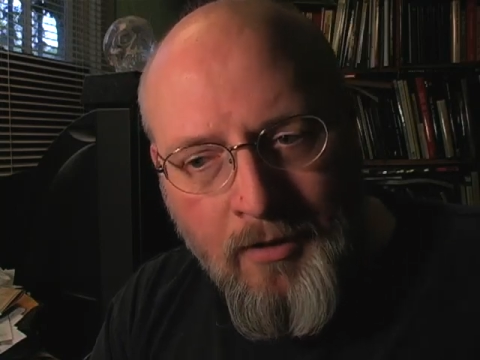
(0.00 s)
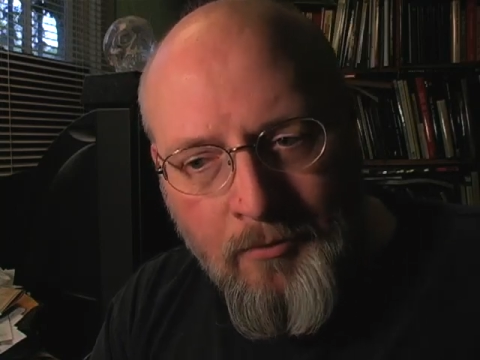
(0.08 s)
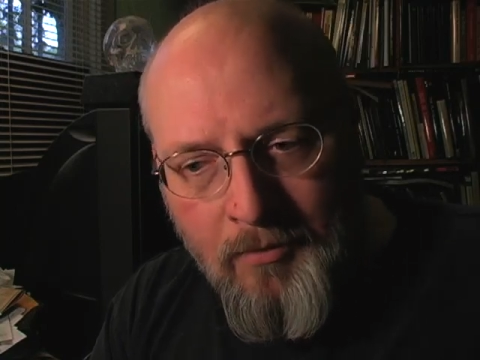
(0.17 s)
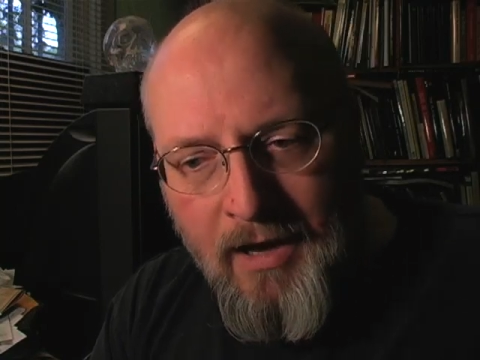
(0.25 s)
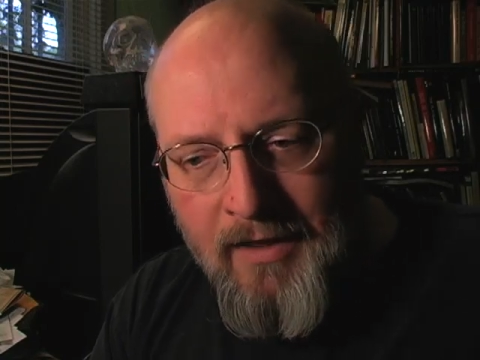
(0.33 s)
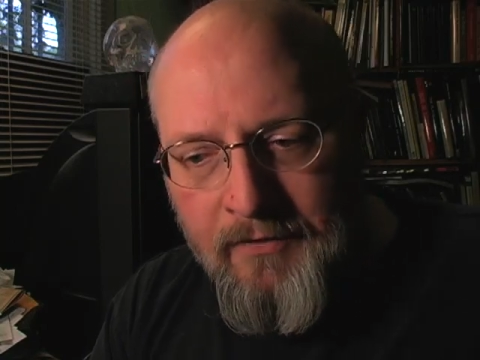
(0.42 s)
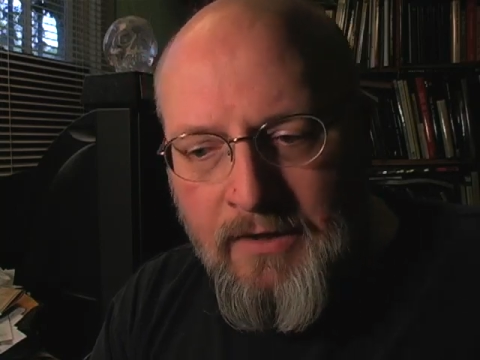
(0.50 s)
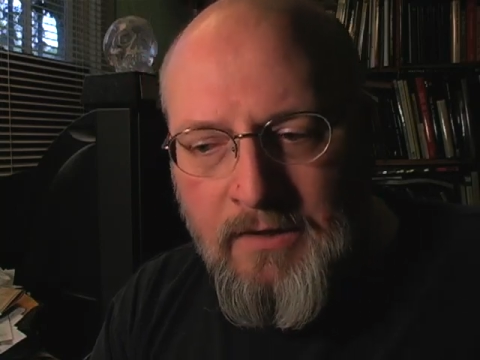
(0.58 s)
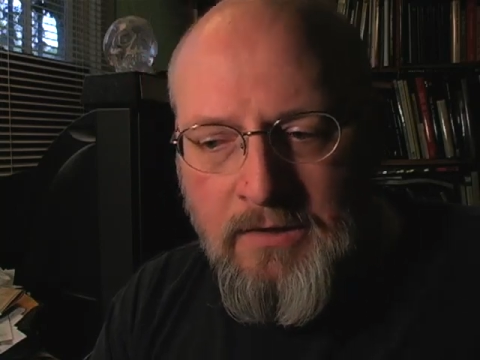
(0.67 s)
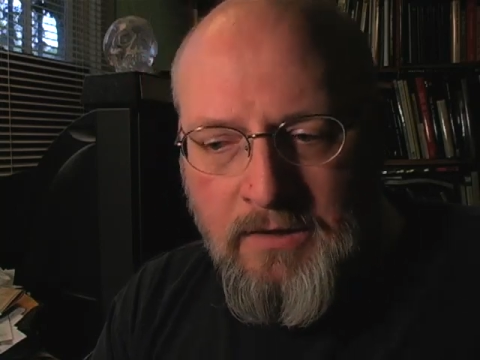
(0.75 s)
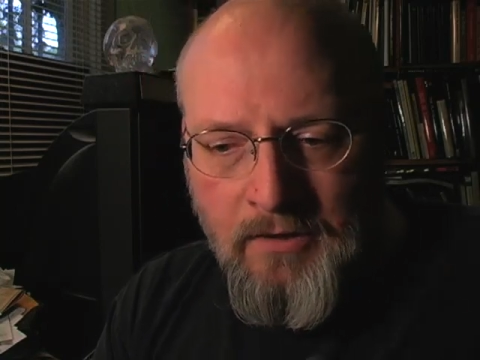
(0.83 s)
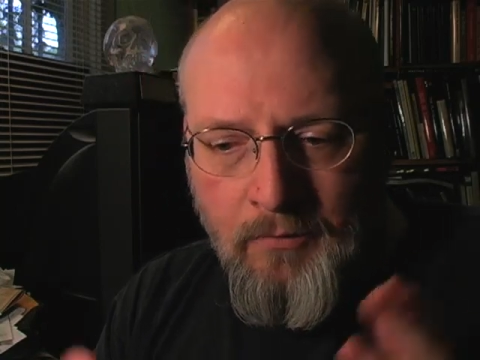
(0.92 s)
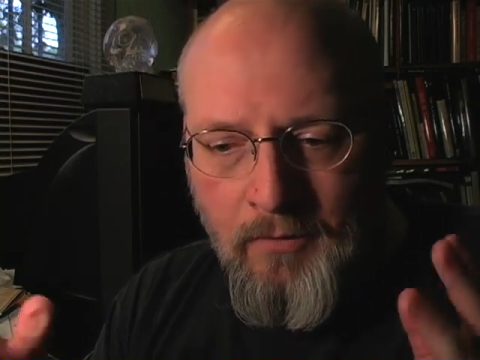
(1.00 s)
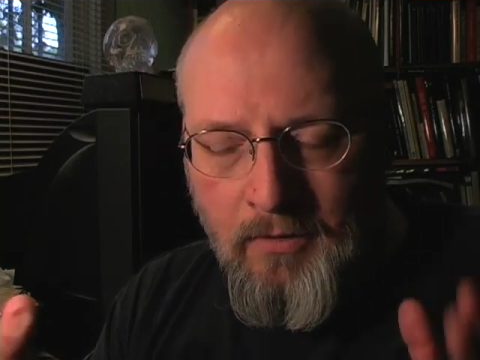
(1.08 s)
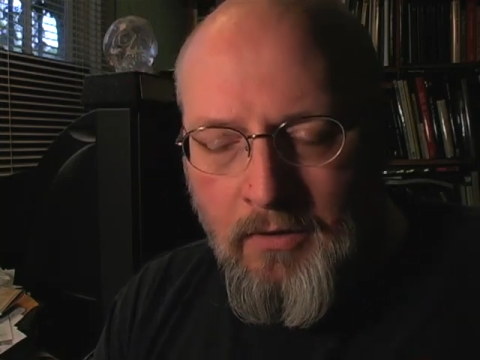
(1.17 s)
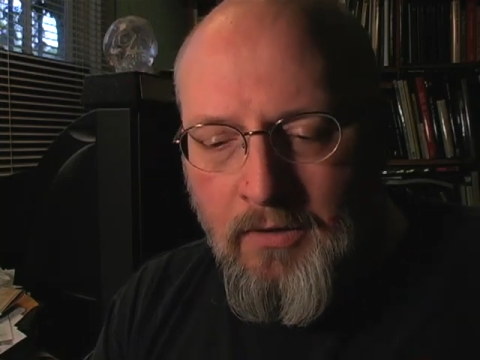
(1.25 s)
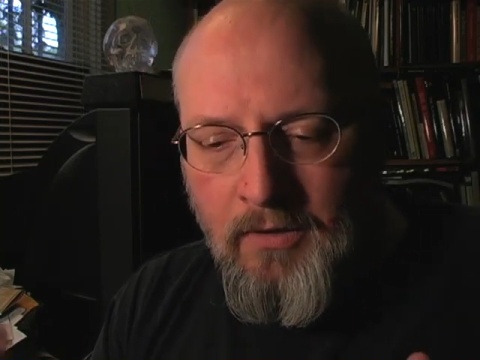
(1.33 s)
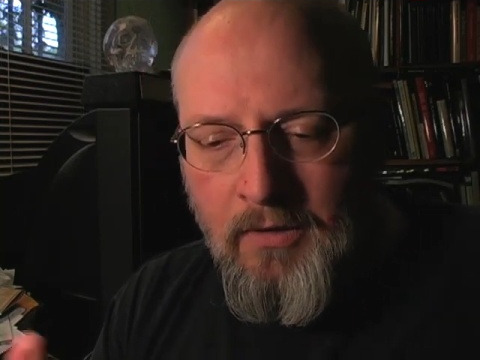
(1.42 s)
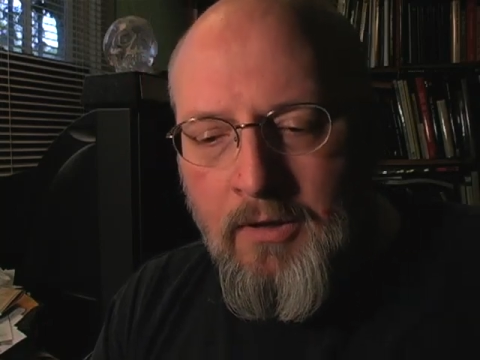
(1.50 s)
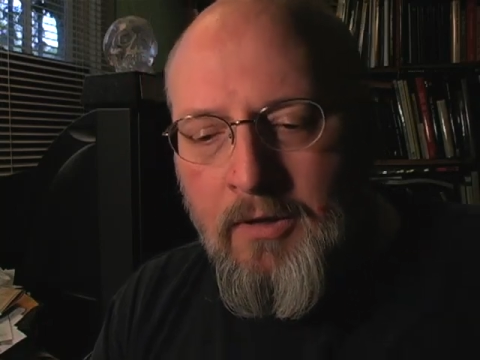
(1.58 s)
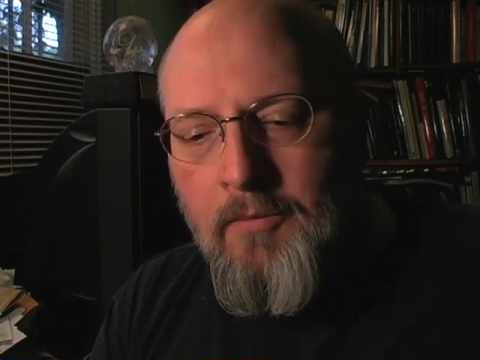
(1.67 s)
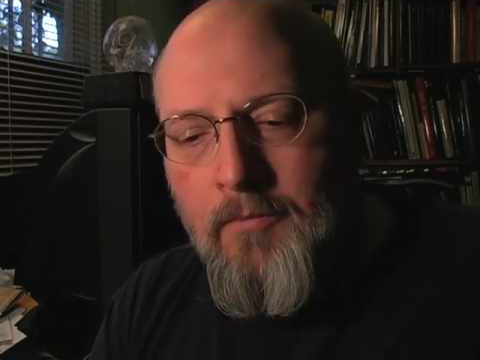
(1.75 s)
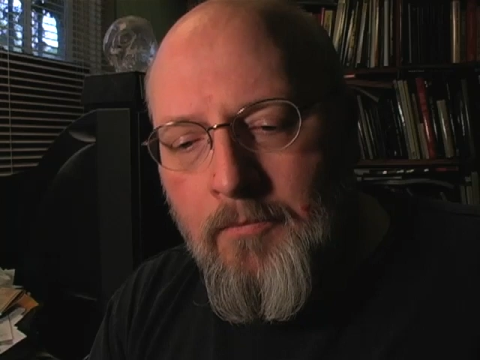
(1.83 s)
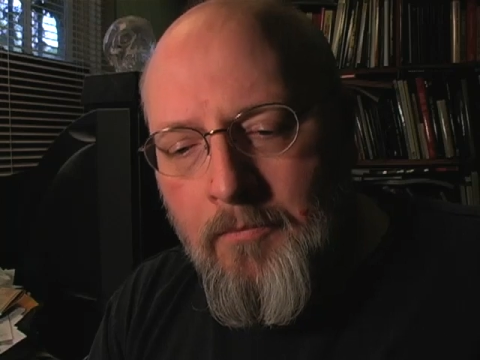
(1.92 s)
by the literal
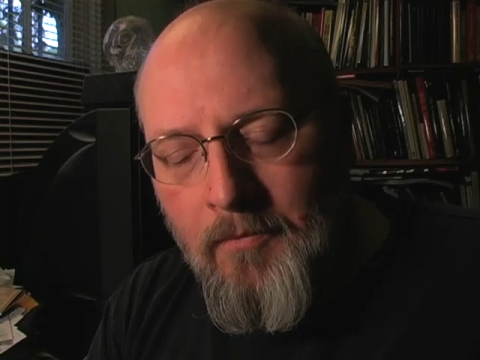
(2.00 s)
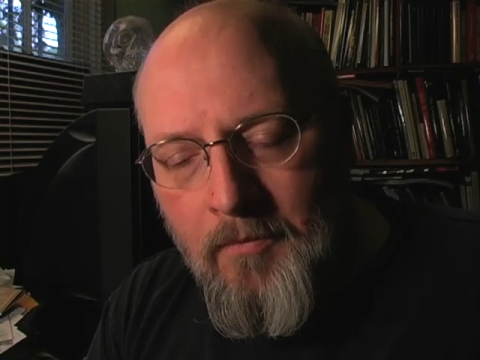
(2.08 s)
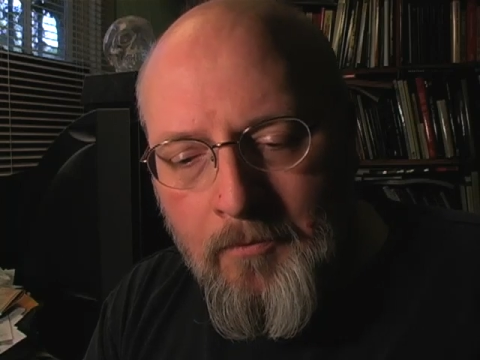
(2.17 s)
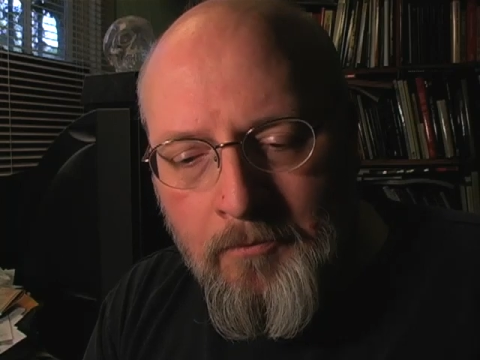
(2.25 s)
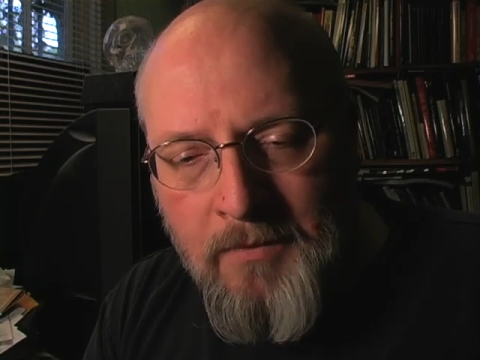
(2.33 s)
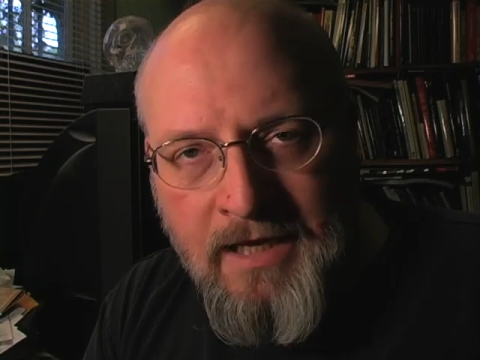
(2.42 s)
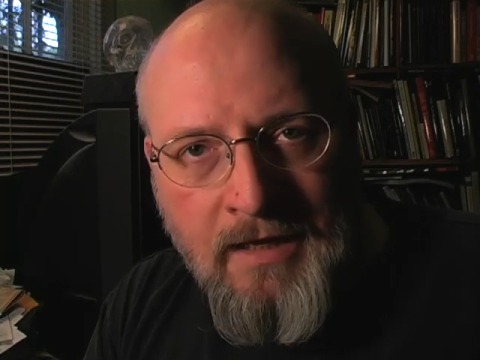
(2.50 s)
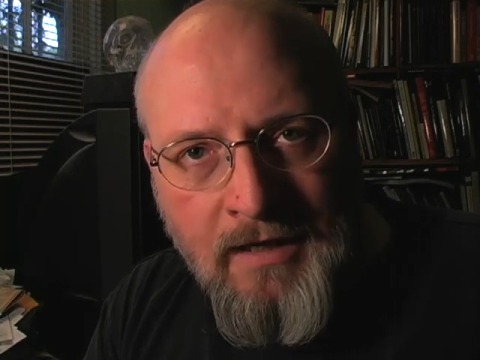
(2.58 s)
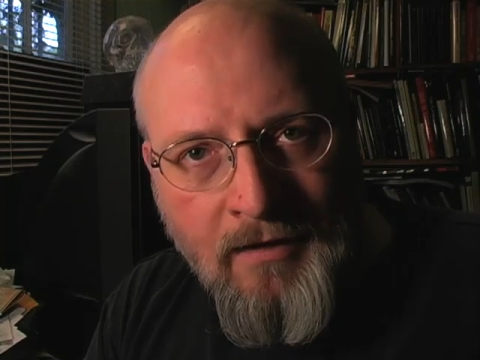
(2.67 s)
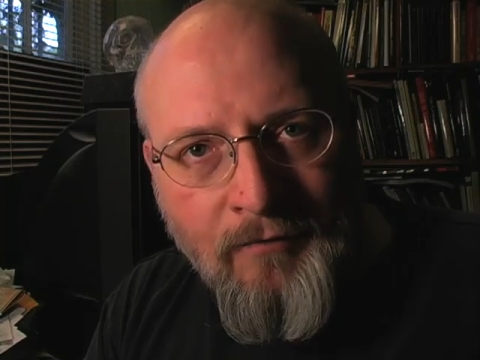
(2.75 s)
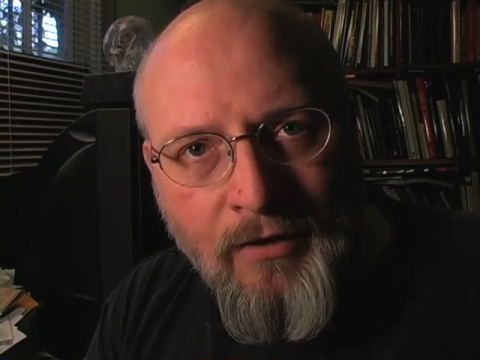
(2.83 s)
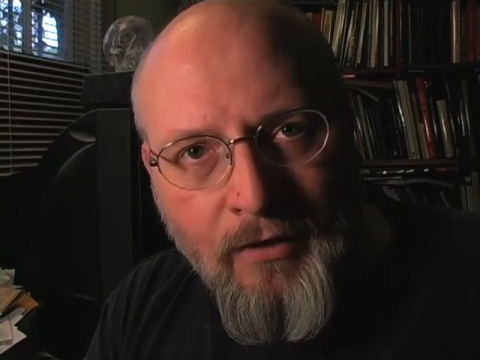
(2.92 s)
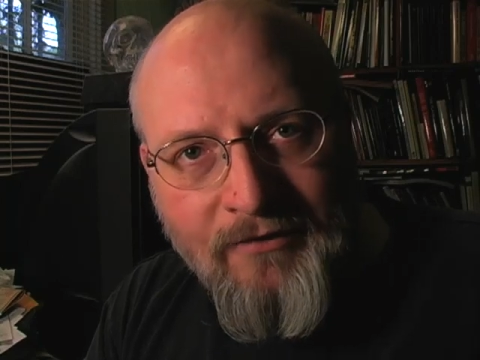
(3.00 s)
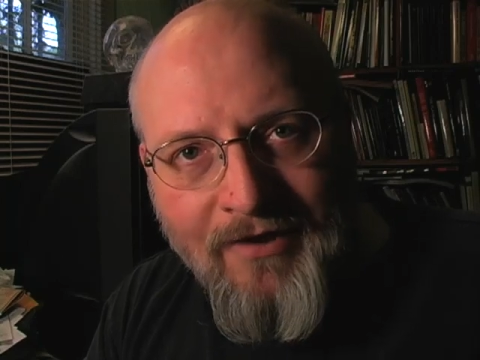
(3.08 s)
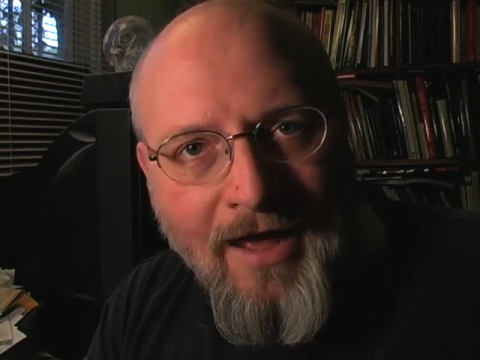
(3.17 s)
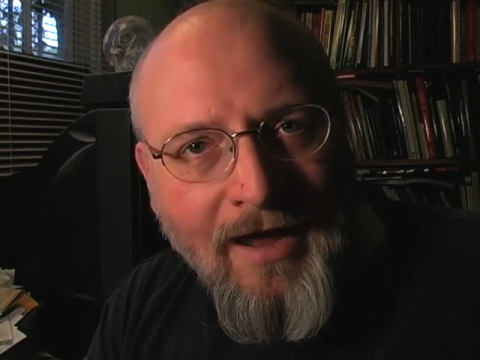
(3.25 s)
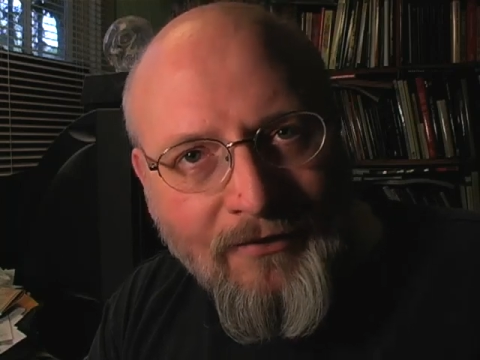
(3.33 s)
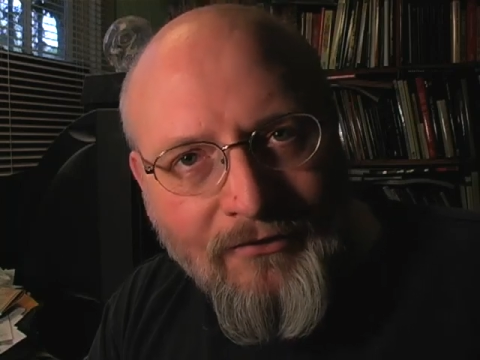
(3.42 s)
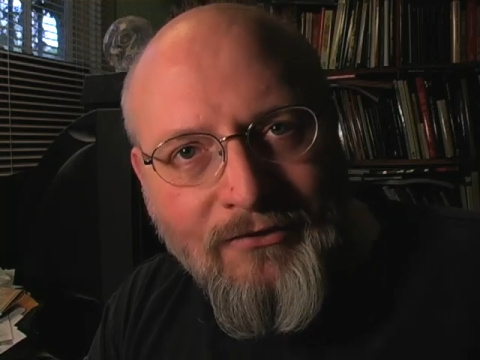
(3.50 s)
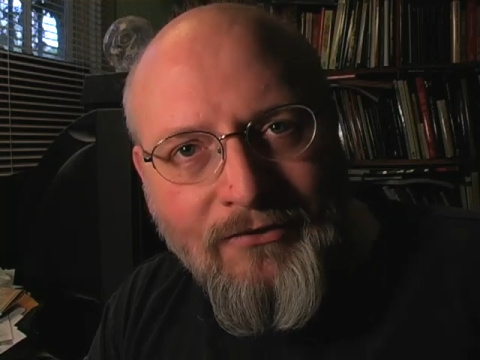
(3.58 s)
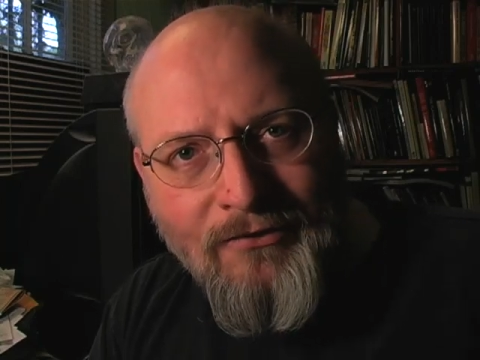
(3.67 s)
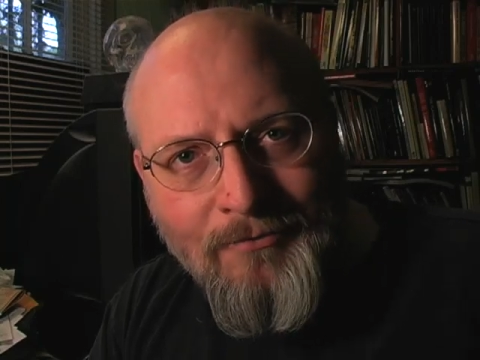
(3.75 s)
meaning of their texts.